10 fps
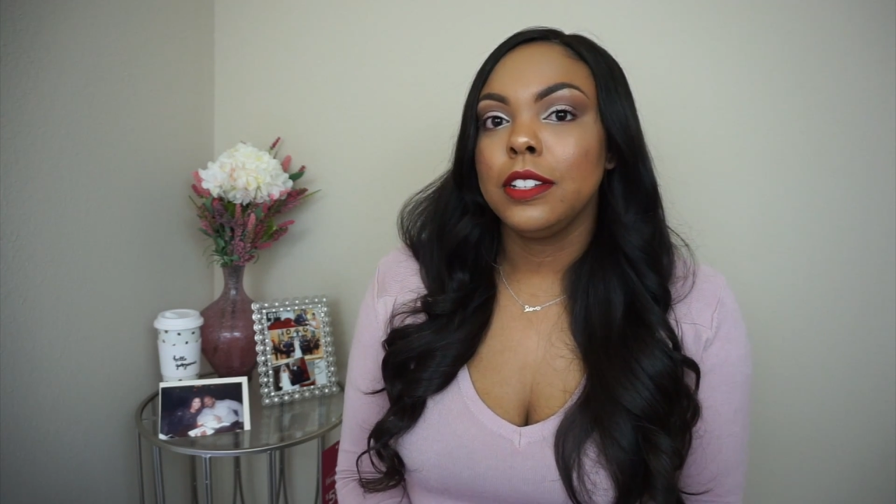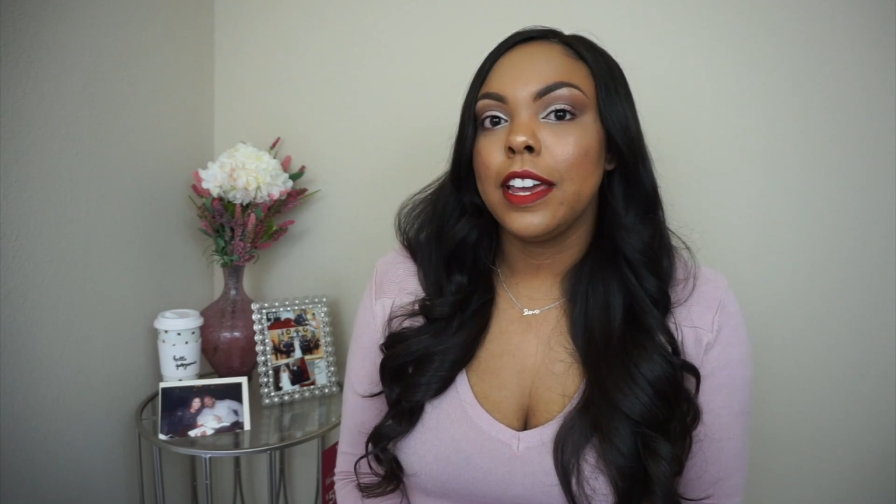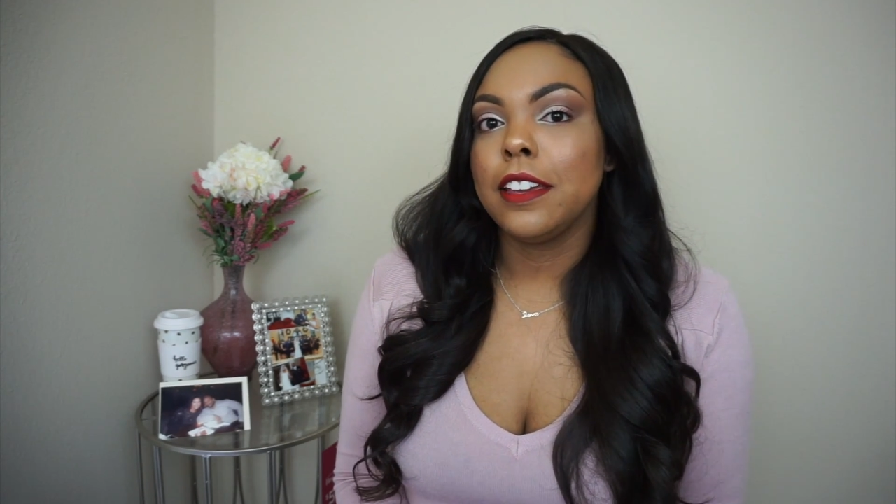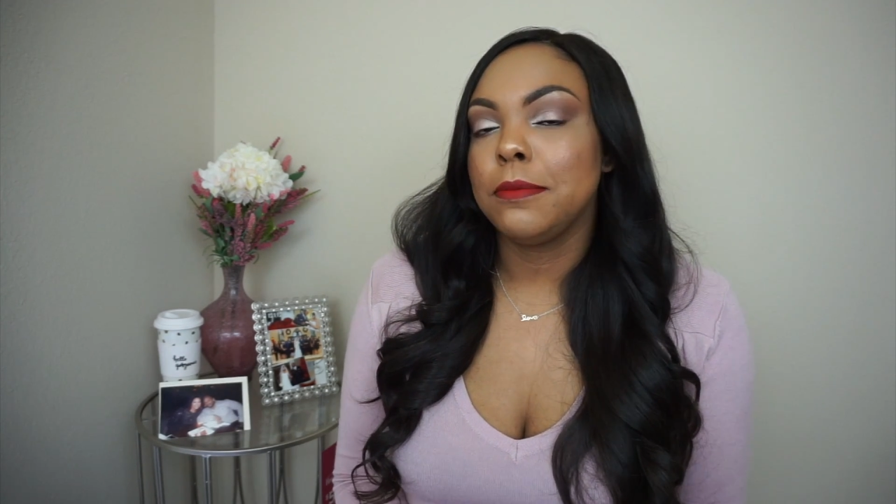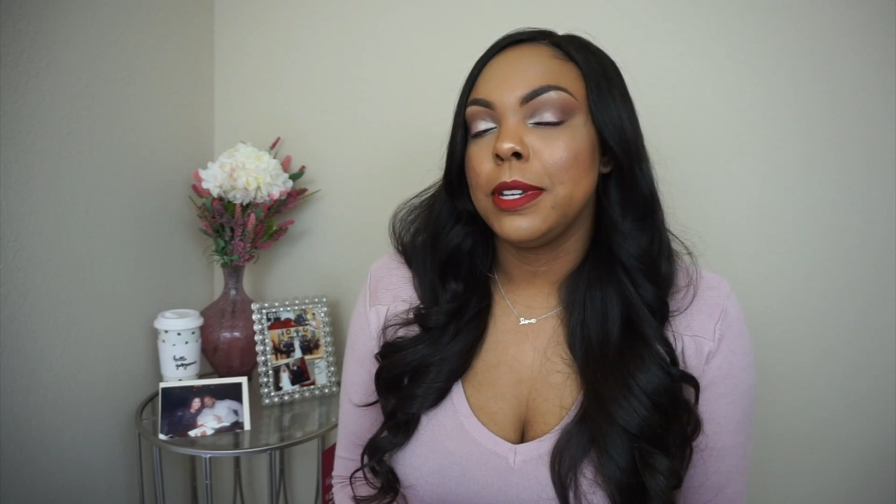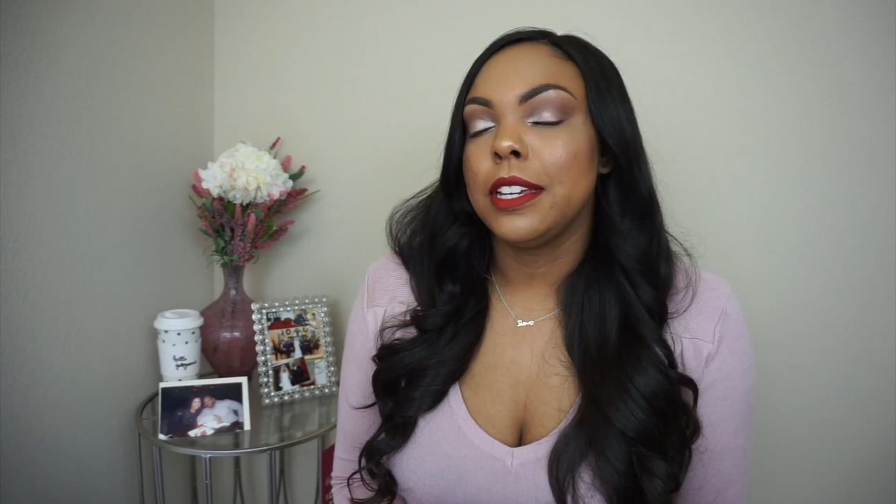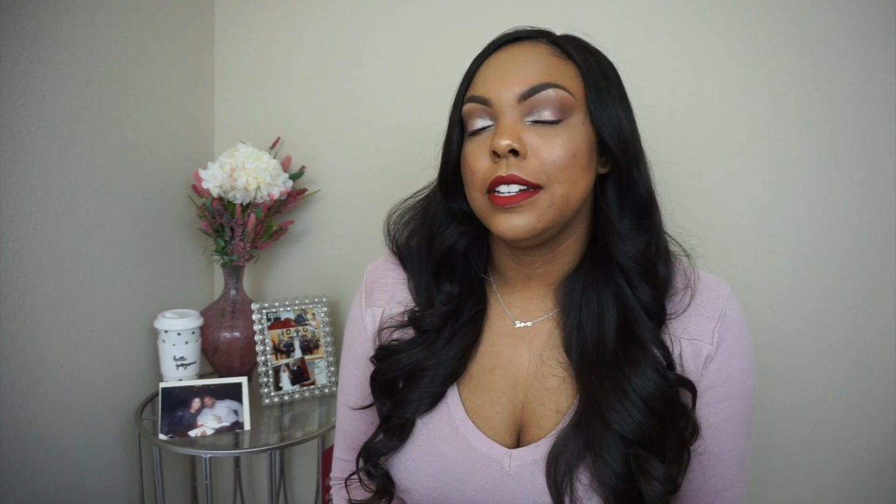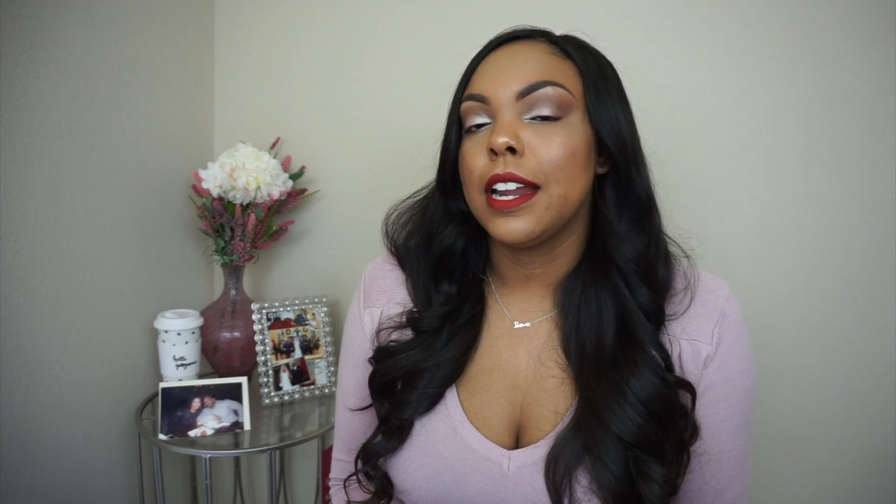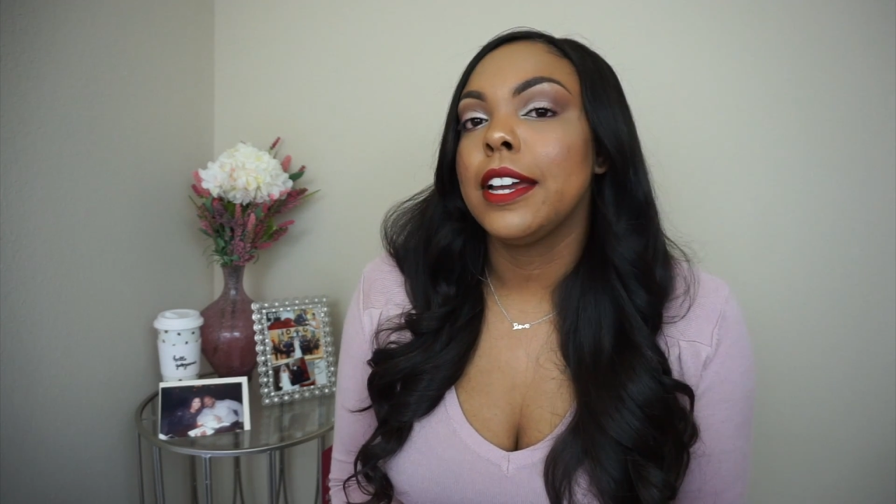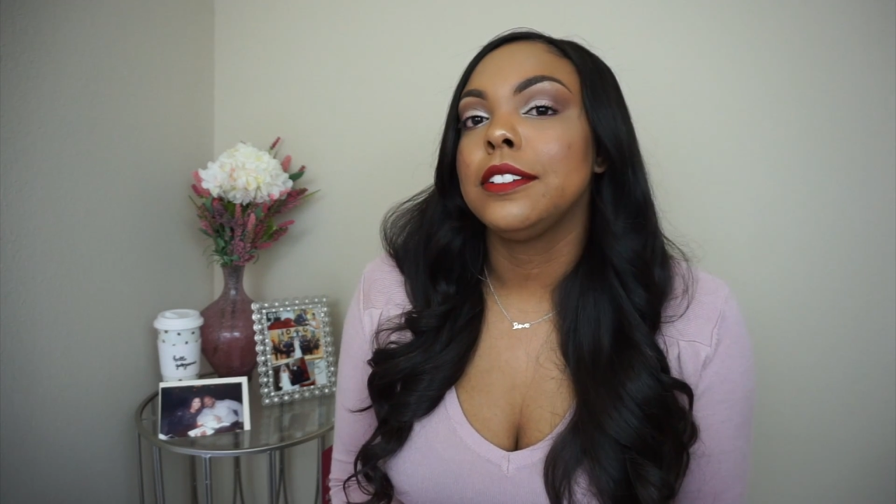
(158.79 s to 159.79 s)
gave me a
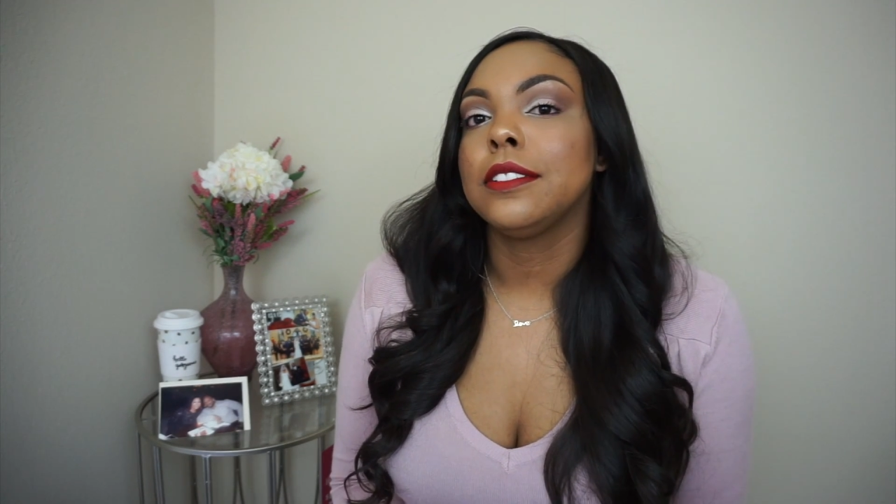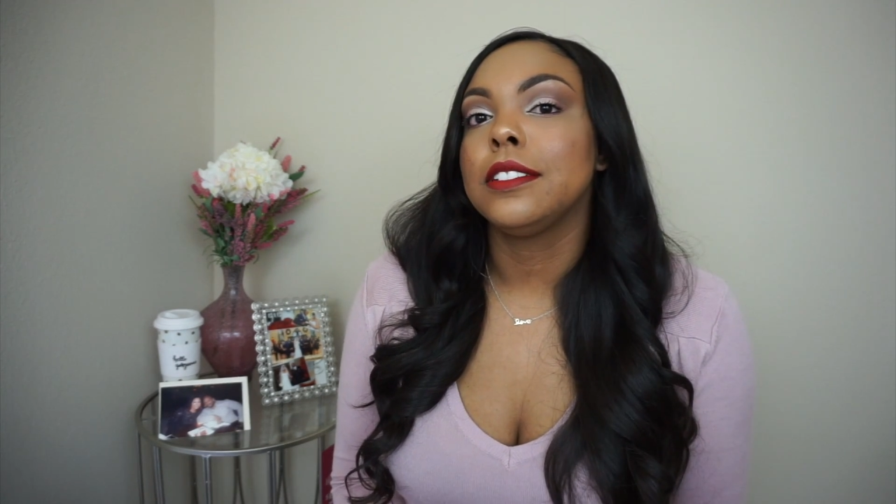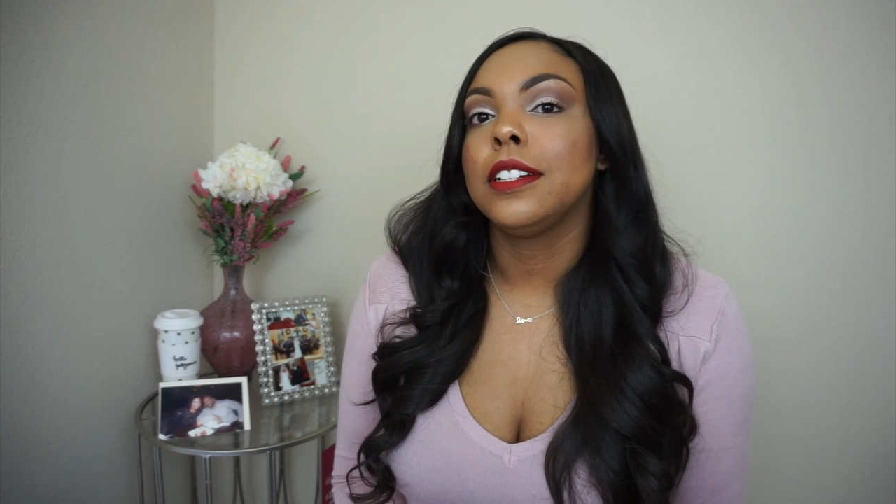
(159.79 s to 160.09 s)
nicer